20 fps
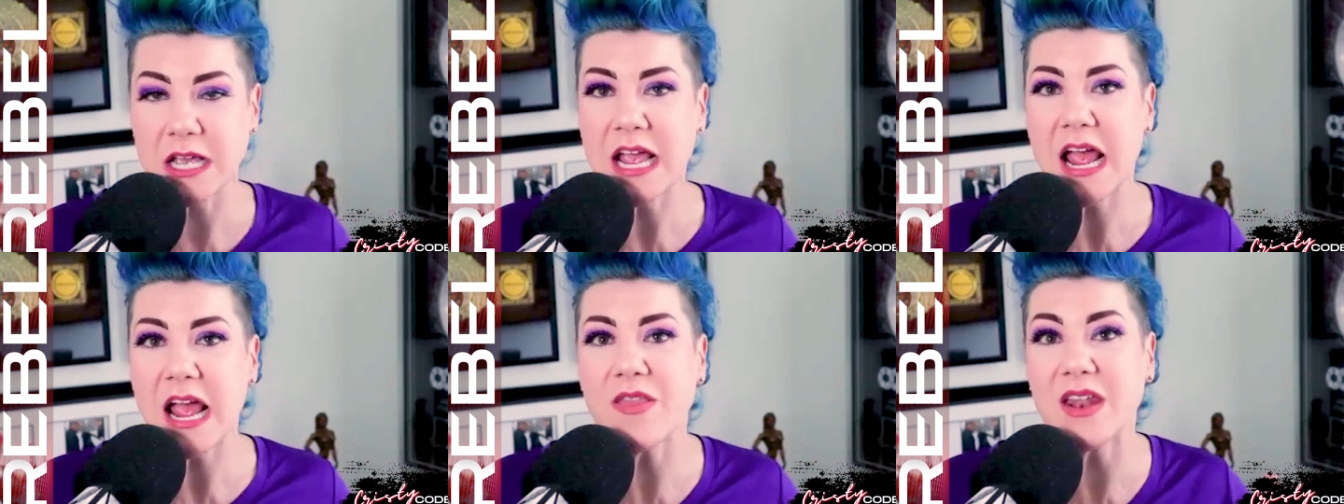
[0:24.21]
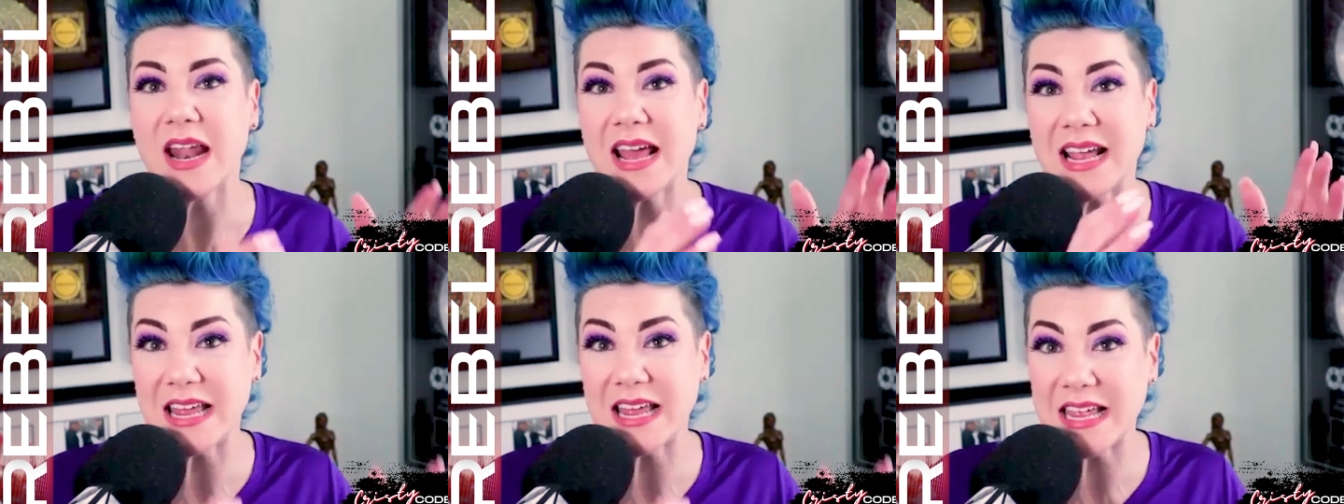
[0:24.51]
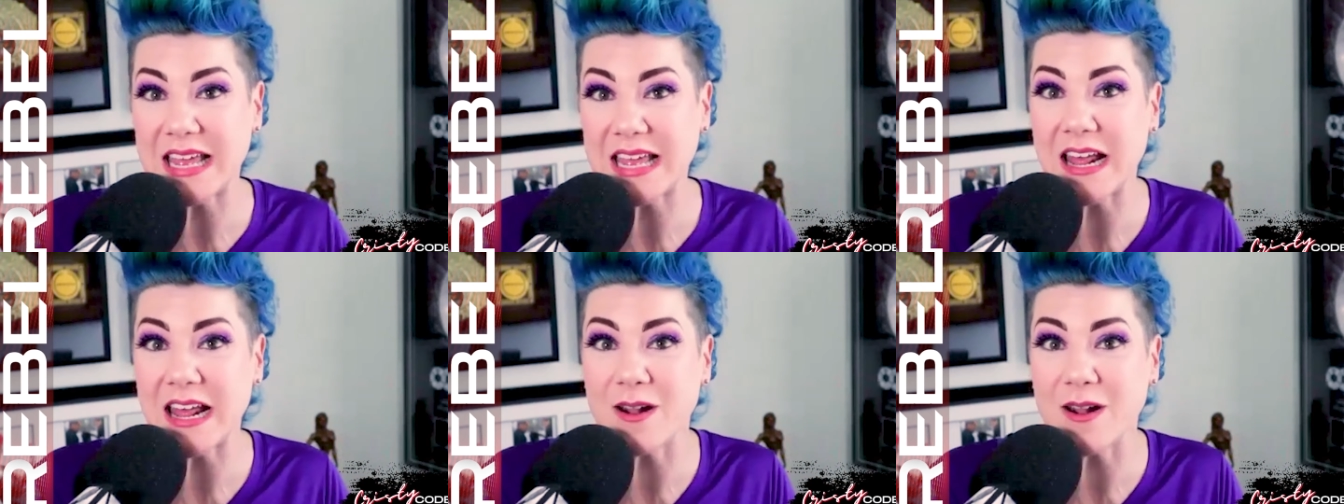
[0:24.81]
And then I could
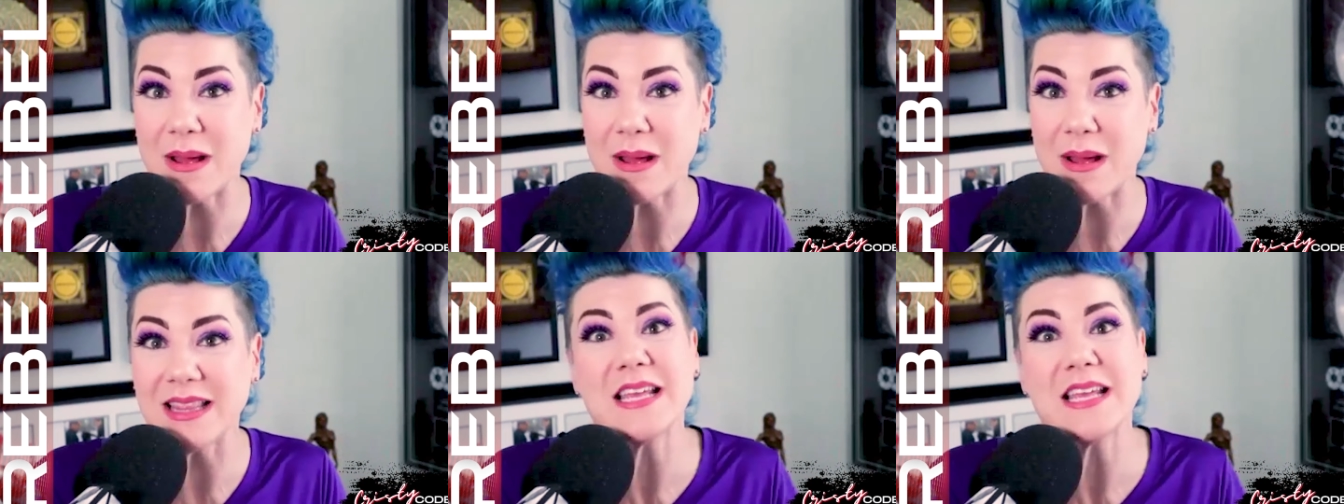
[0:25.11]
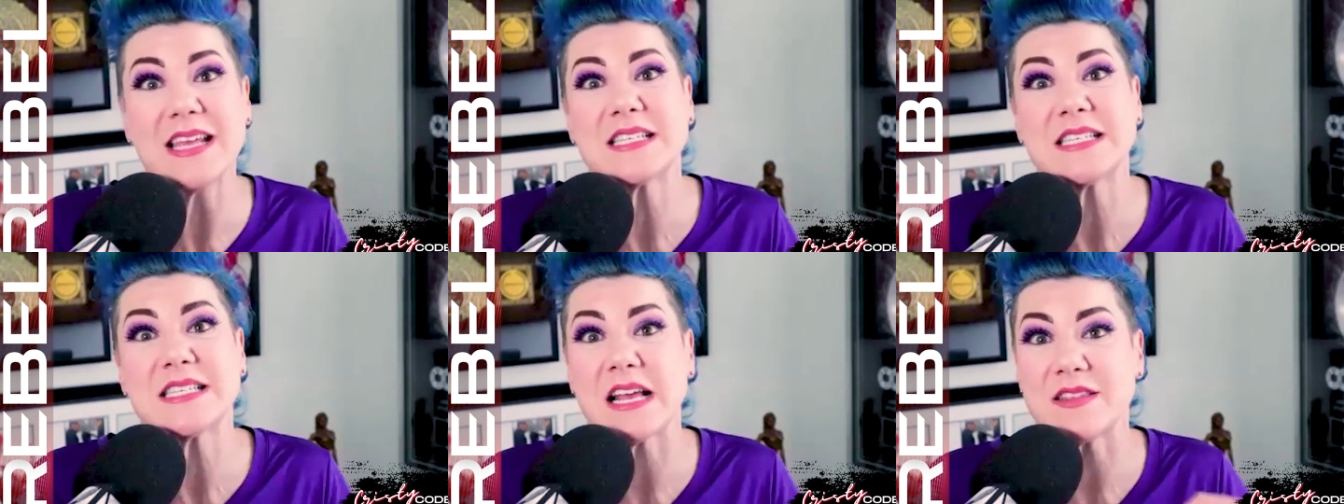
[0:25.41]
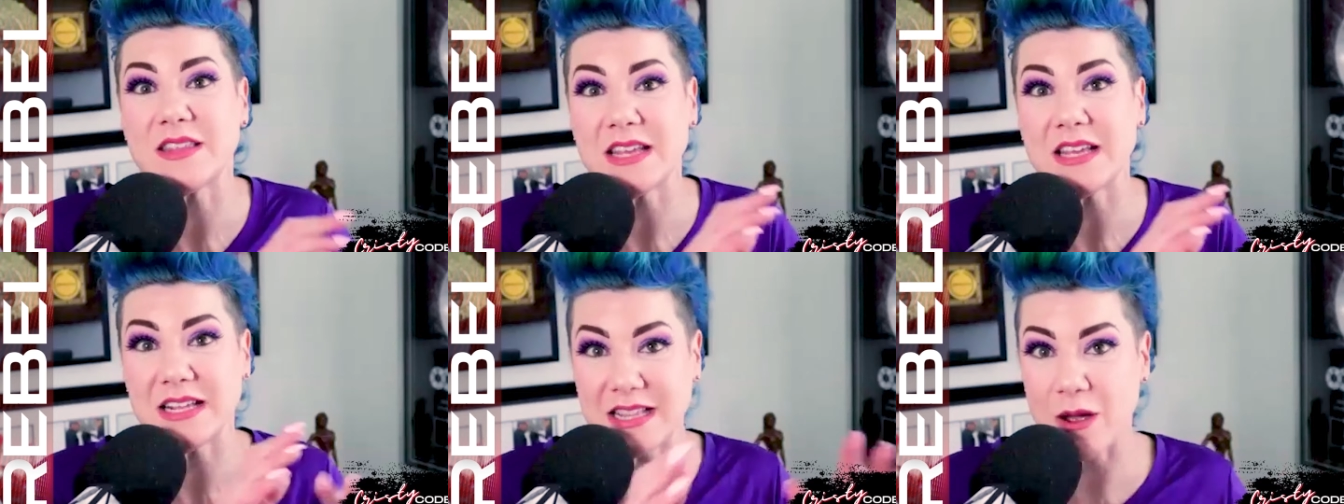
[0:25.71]
get out of my lease. I
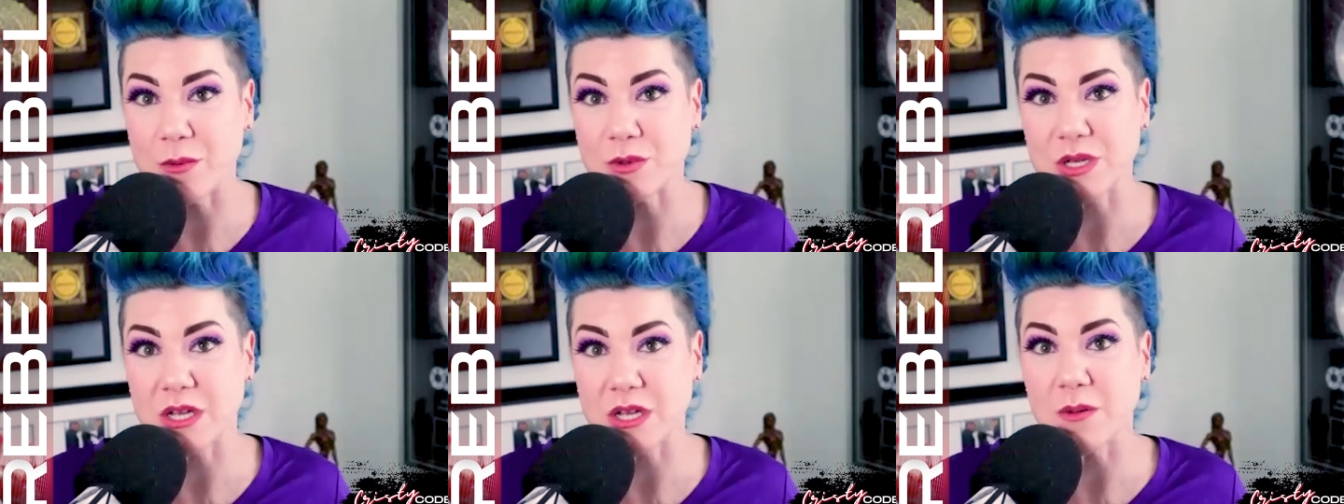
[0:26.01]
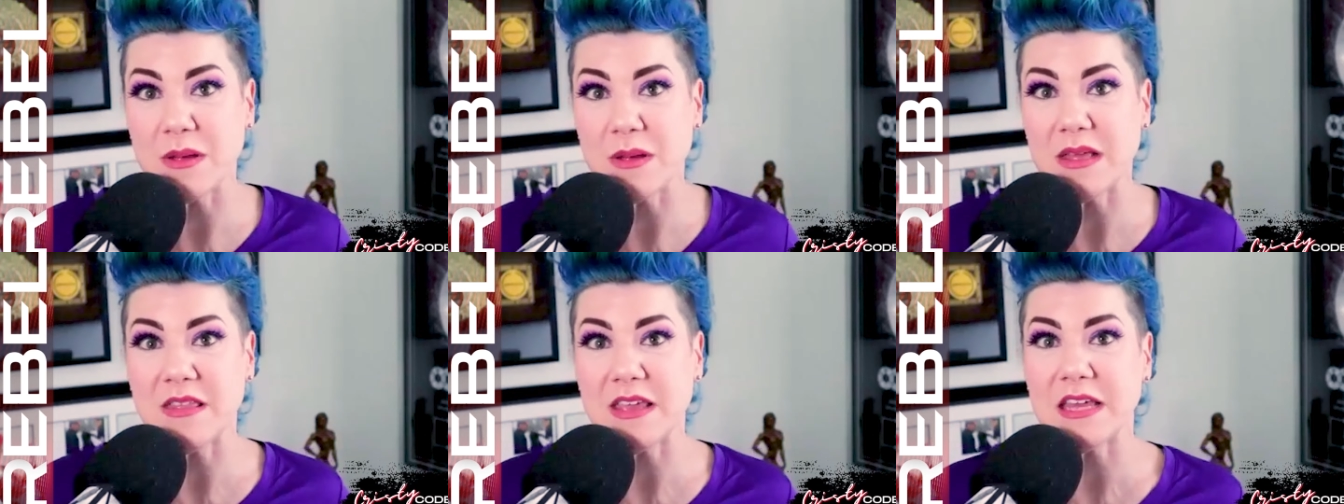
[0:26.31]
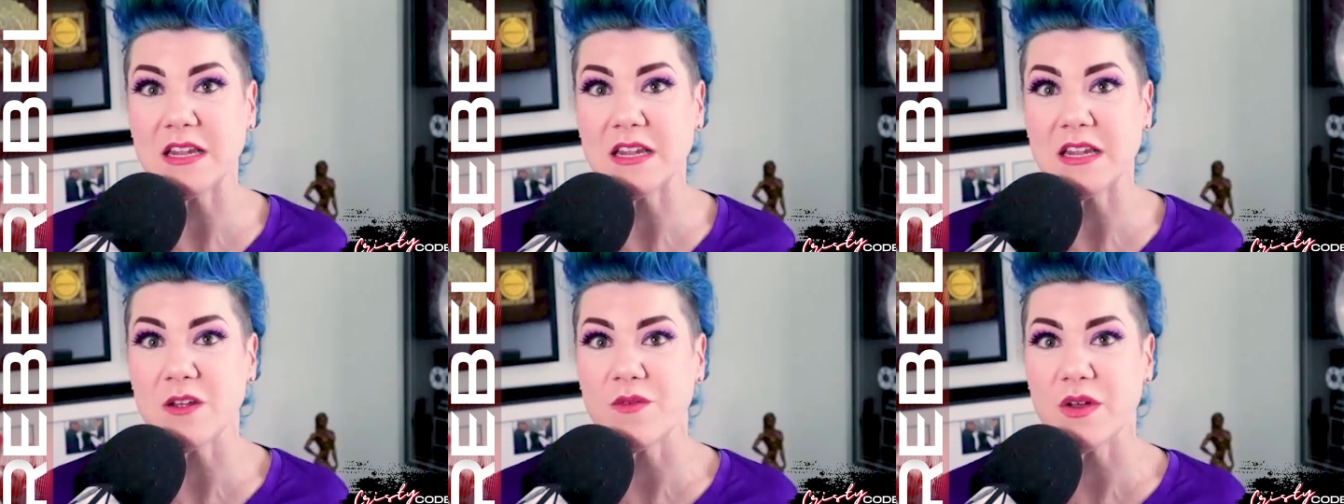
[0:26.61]
think that was going to be the
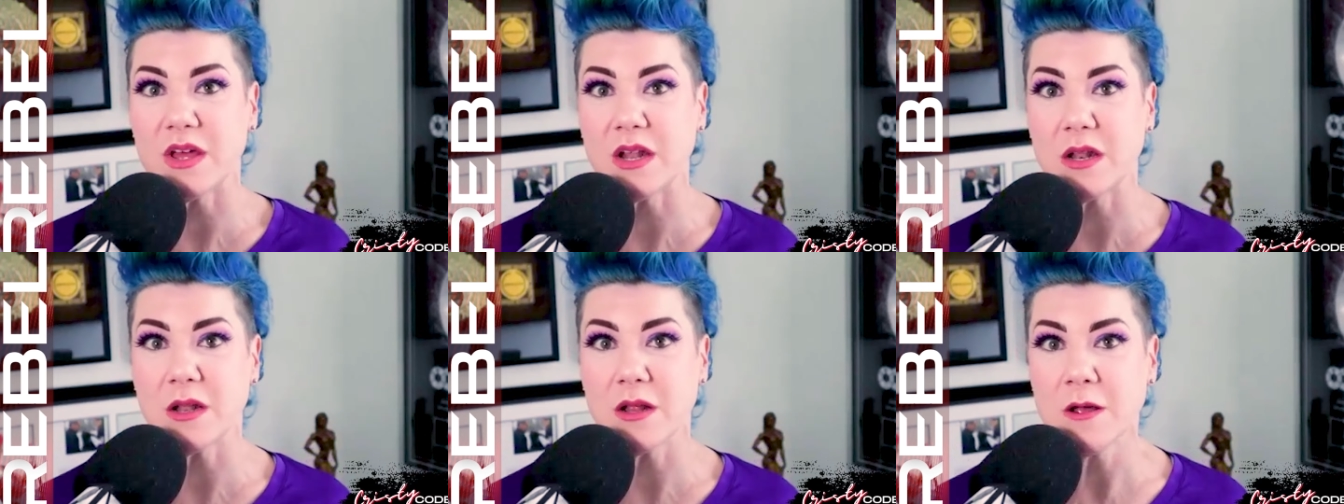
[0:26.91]
end of it.